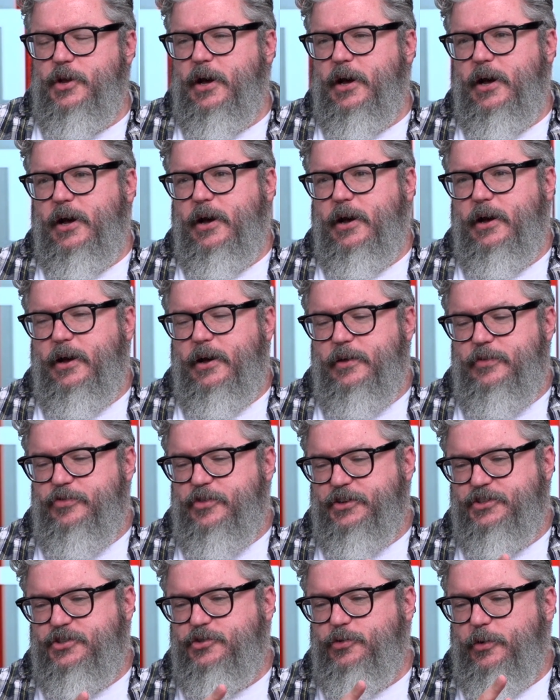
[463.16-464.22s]
uh,
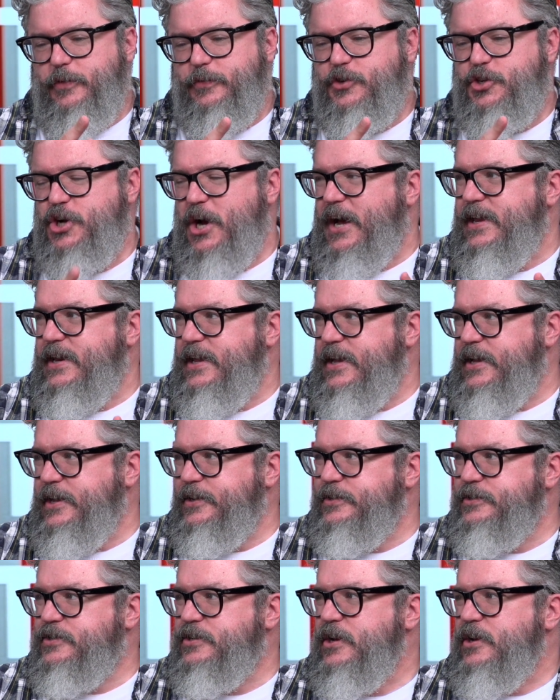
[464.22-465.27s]
this sort of
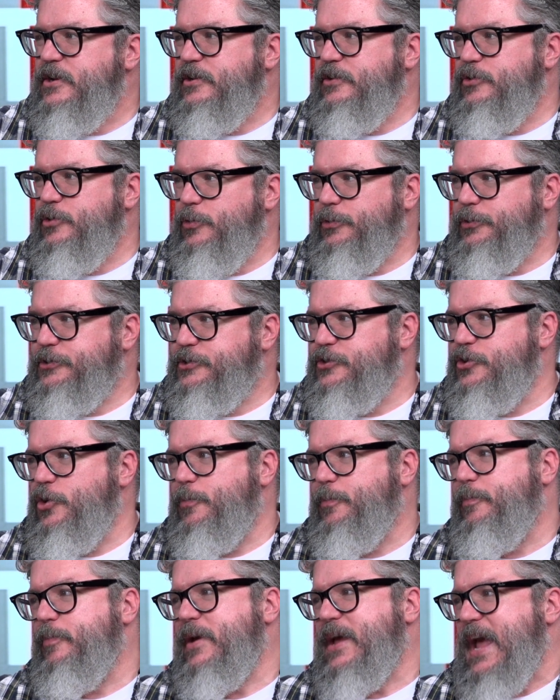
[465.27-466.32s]
Chinese noodle
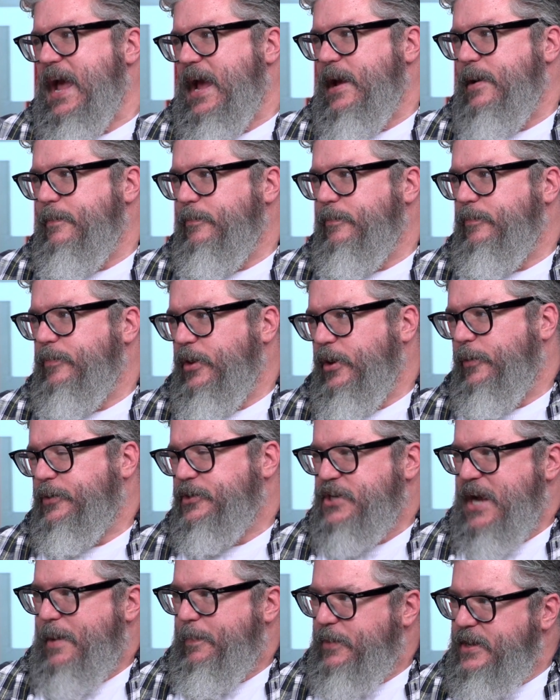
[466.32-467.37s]
soup became you know a
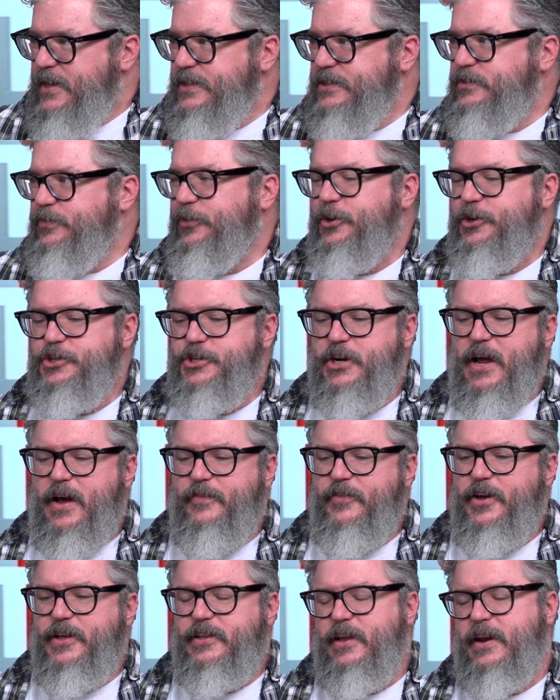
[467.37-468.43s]
Japanese mm-hmm. version
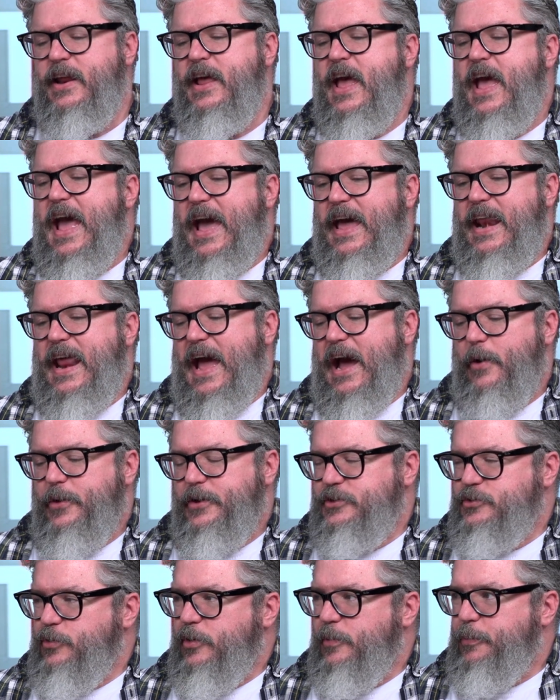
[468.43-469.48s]
of it, and and how
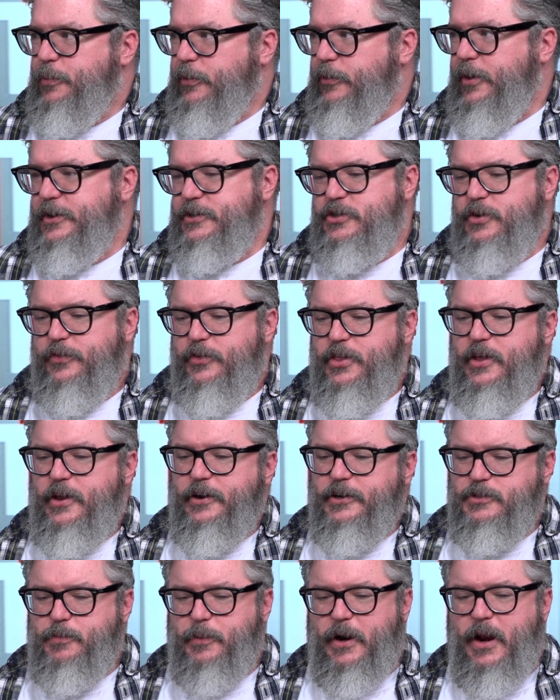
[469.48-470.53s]
it sort of progressed over the
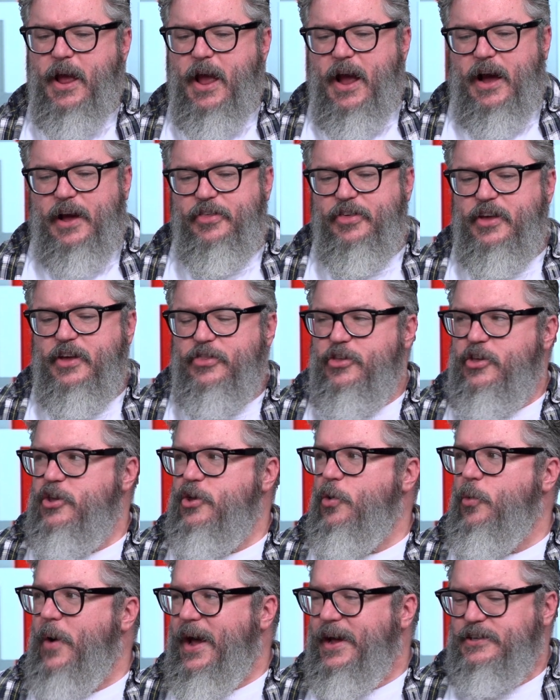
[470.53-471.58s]
years. But I think in
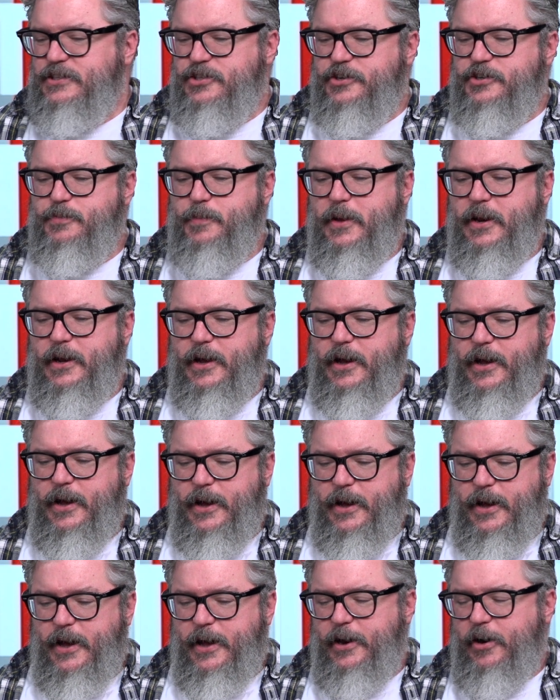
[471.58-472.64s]
the U S there's been a,
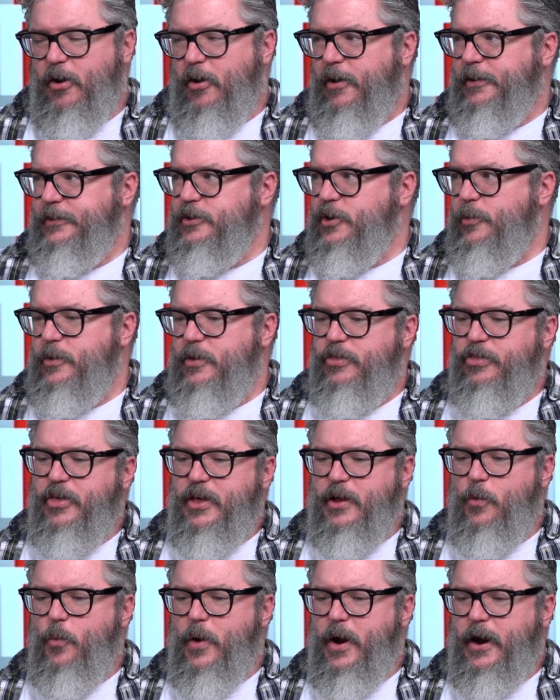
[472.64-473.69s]
a, an ongoing
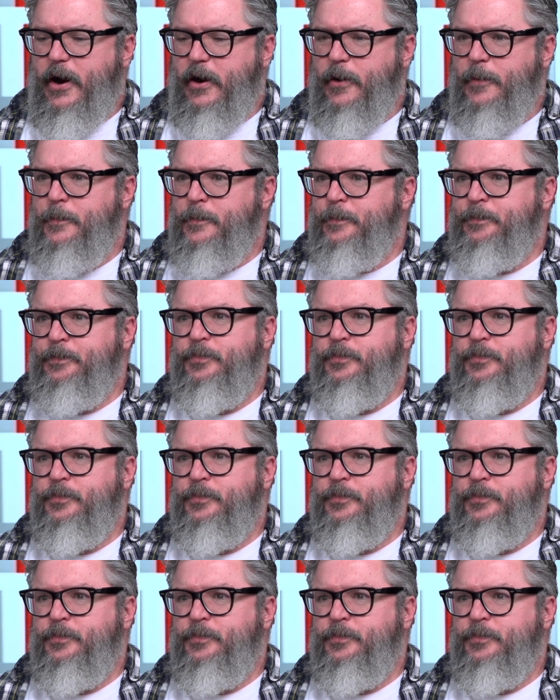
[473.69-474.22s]
thing where.